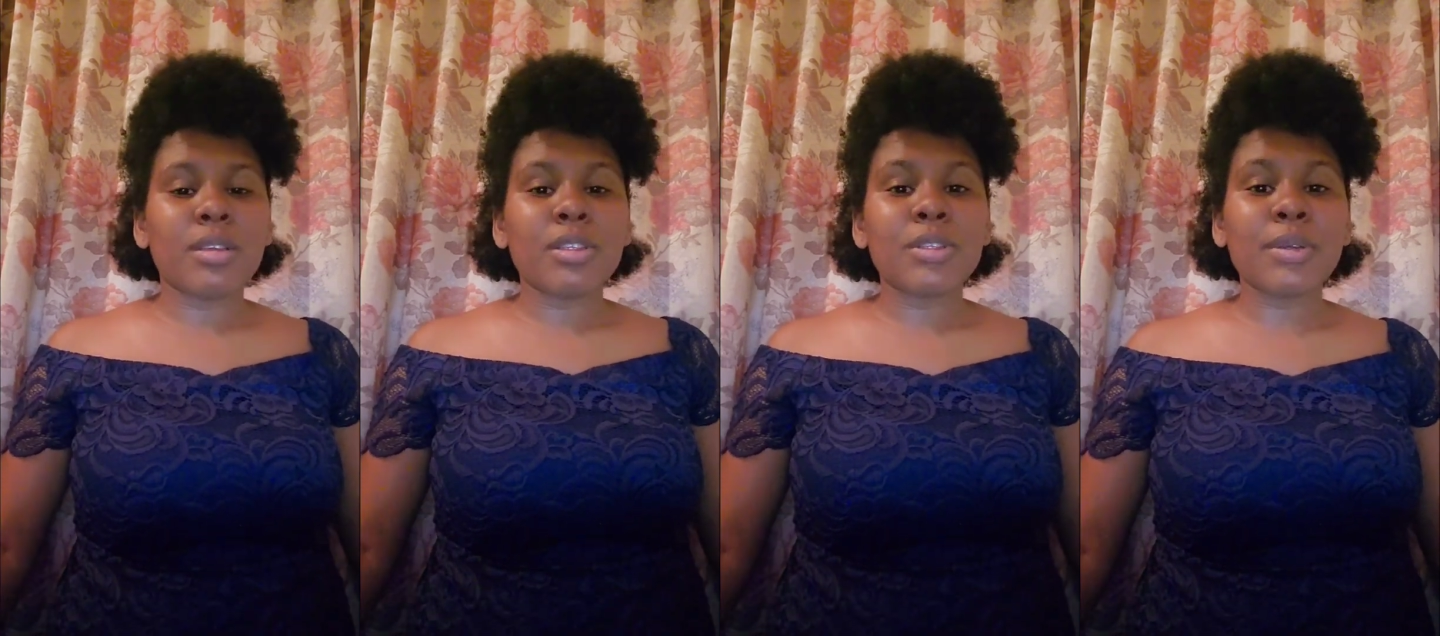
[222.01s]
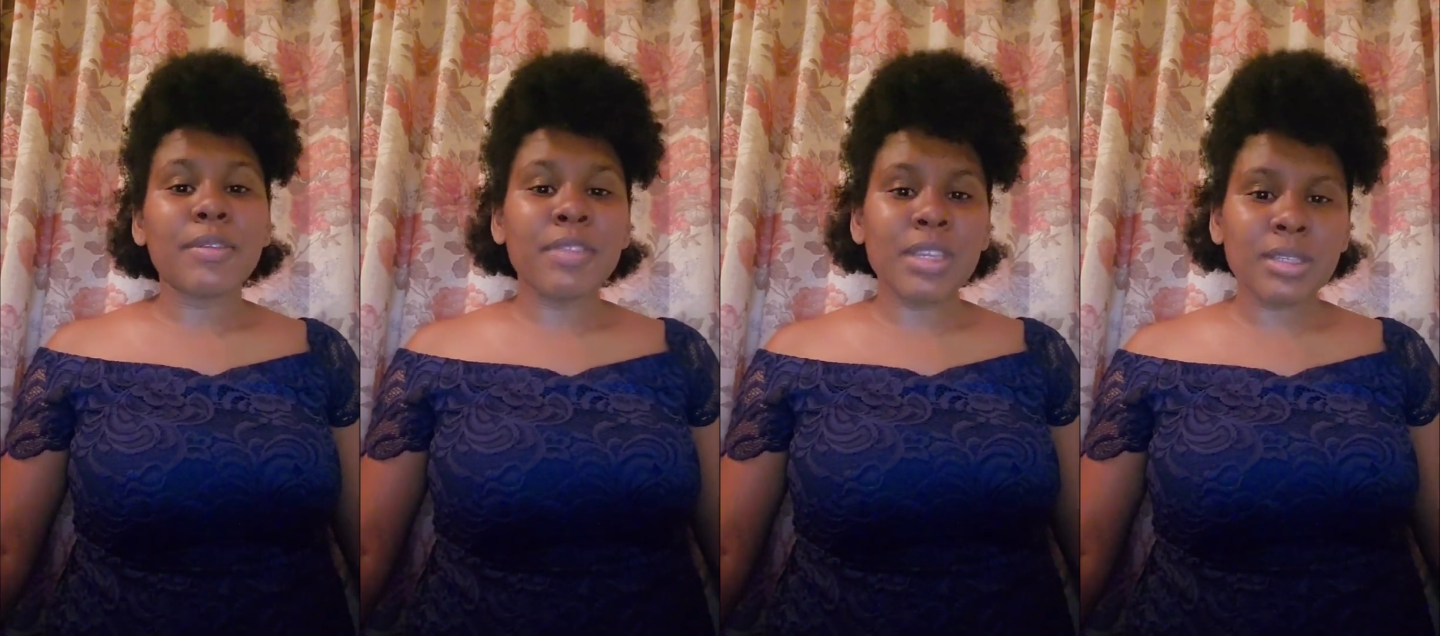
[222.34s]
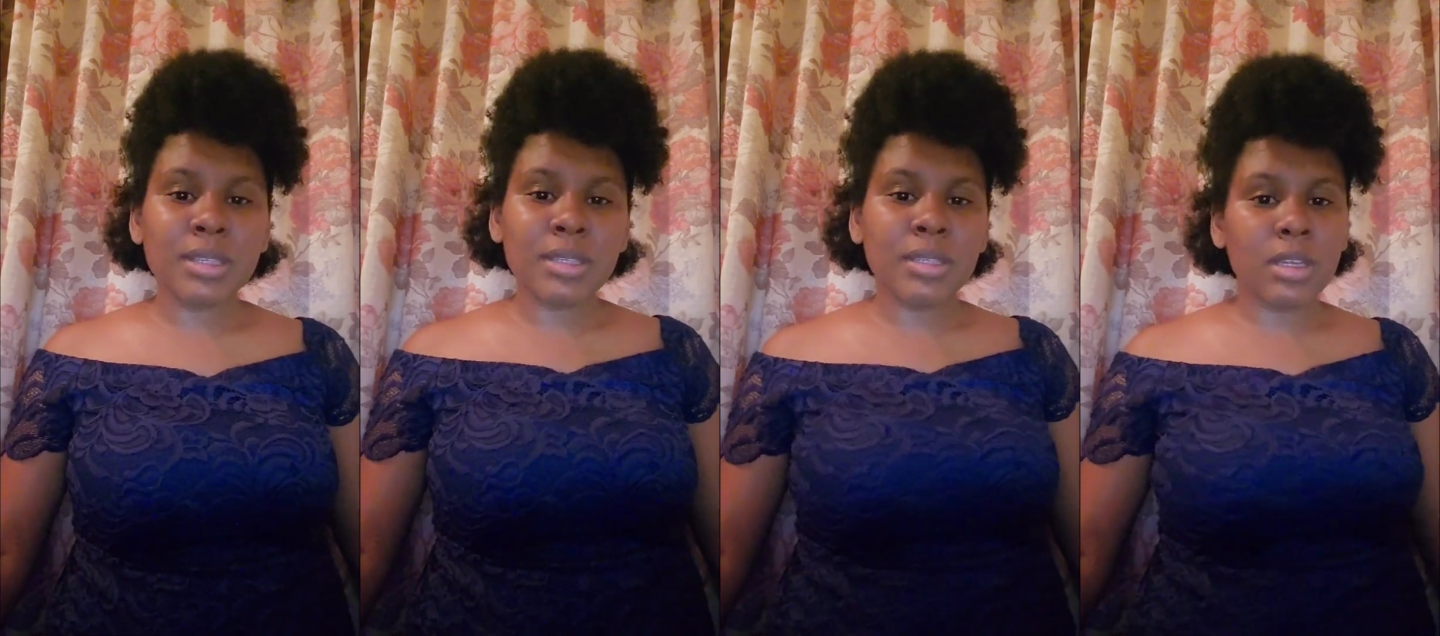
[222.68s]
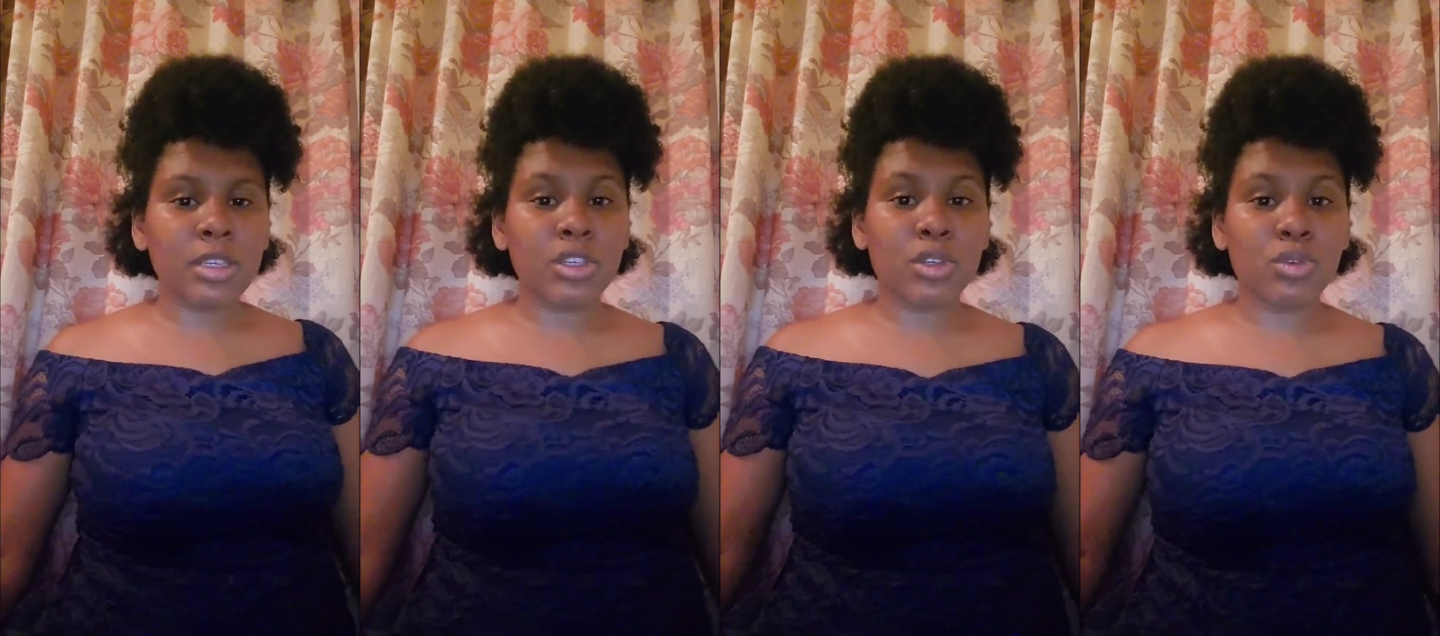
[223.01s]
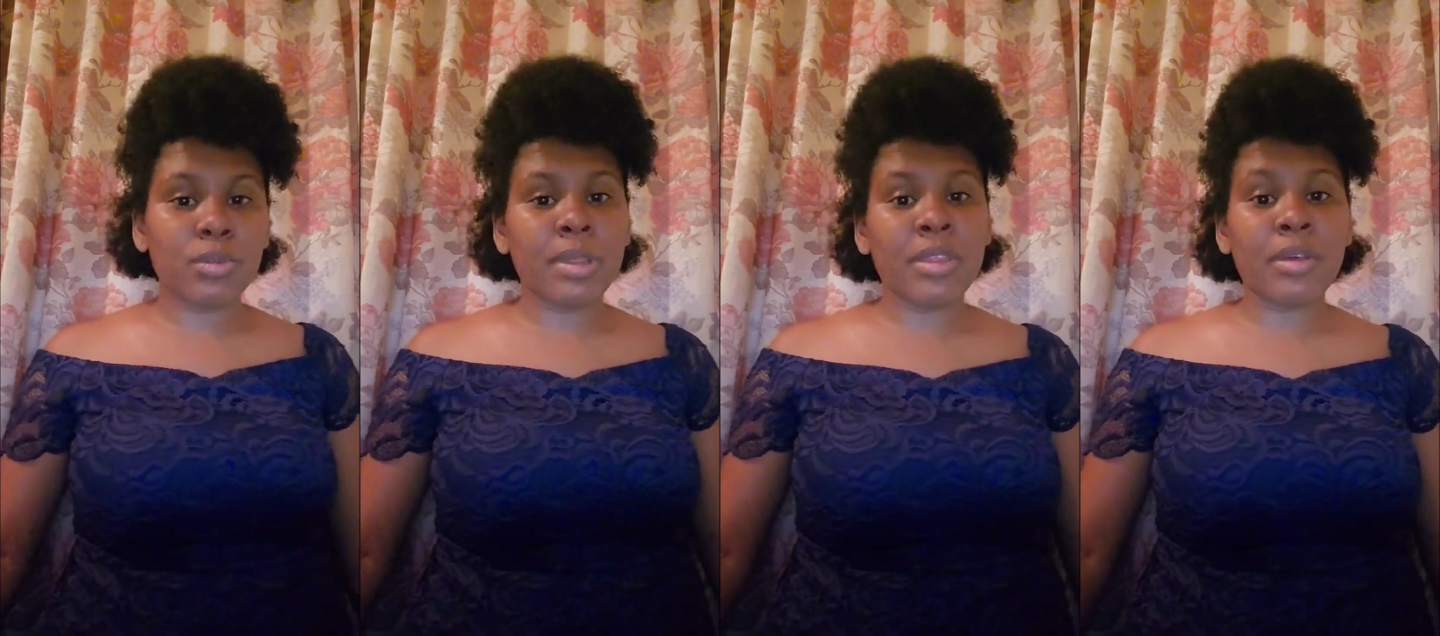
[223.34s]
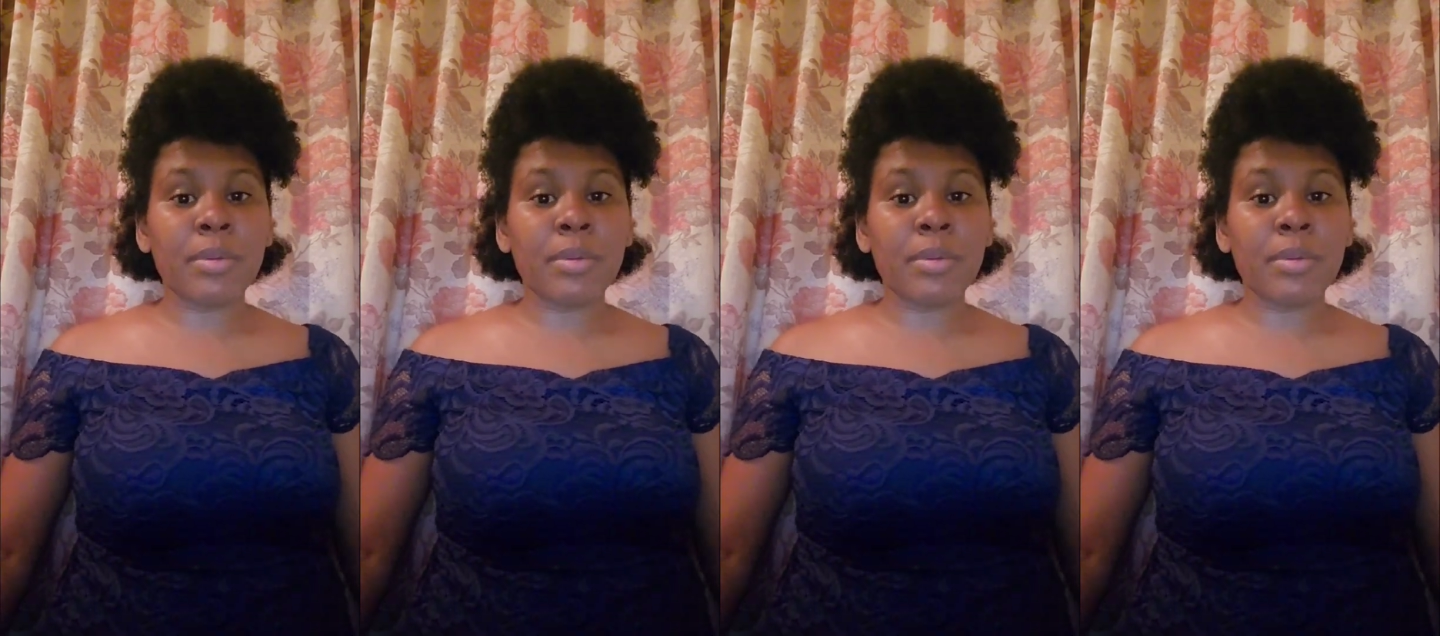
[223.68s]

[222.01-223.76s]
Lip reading: So if this is done in group, then the